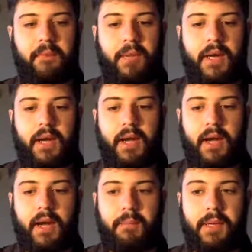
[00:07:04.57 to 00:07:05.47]
But
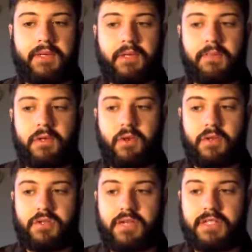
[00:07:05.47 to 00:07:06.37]
I picked up the
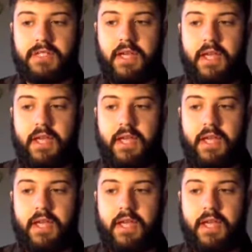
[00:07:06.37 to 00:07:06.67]
groceries,